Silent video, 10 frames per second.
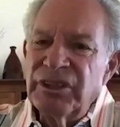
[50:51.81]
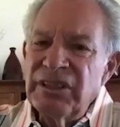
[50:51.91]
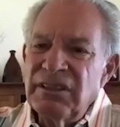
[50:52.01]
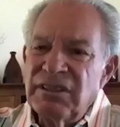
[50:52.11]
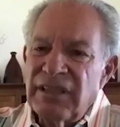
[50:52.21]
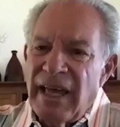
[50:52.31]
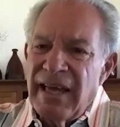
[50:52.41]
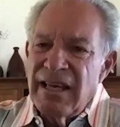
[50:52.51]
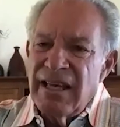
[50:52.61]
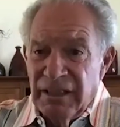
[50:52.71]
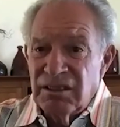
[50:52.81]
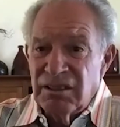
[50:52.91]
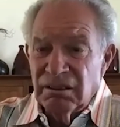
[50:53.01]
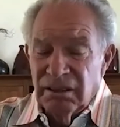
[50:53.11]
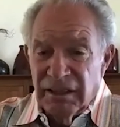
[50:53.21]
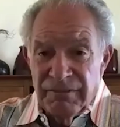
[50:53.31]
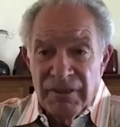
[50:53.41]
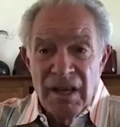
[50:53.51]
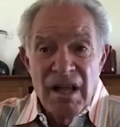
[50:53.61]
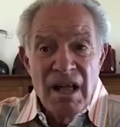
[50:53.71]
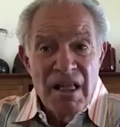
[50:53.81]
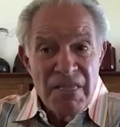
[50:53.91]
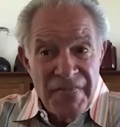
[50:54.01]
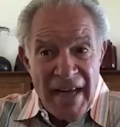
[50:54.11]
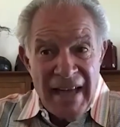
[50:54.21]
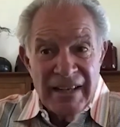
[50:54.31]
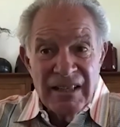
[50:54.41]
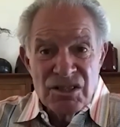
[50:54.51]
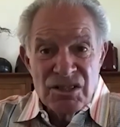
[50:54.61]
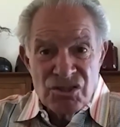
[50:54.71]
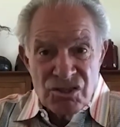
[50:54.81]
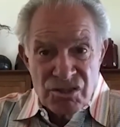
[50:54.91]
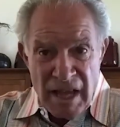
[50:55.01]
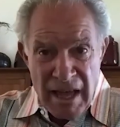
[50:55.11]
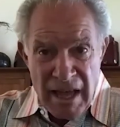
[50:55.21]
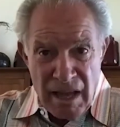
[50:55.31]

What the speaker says: they didn't have enough money to live. That is sad.